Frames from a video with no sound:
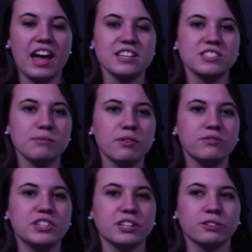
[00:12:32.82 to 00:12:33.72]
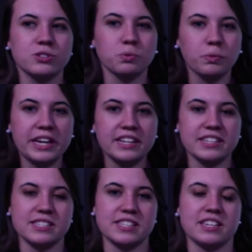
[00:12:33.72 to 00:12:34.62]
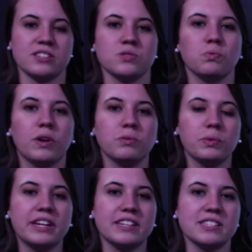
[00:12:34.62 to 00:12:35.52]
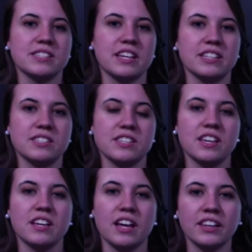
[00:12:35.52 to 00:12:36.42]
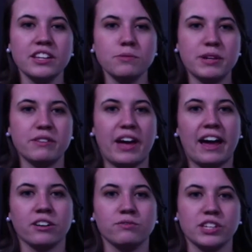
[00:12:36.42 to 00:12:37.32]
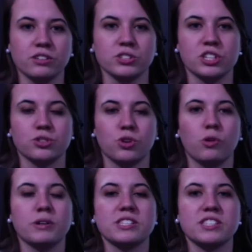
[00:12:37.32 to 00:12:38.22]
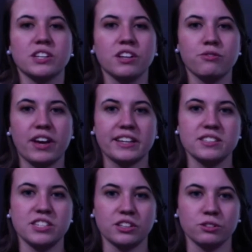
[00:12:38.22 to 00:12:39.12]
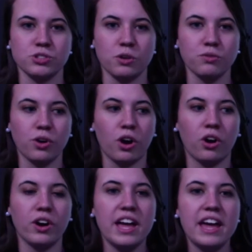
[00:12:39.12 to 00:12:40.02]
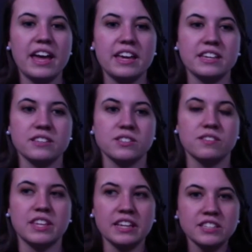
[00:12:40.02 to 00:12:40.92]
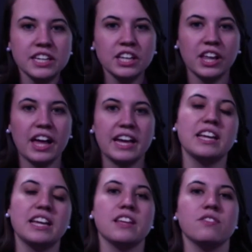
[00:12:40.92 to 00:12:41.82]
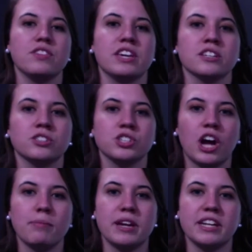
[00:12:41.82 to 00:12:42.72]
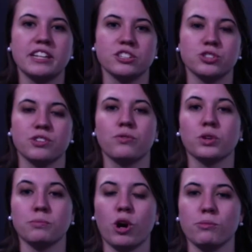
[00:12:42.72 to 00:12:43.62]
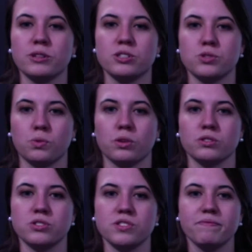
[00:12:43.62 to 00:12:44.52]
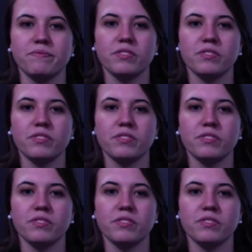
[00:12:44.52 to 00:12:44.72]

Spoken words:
Some of Dillard's weaknesses, one weakness that's a little bit out of Dillard's control but still affects Dillard's overall, is the decline in the shopping industry for department stores.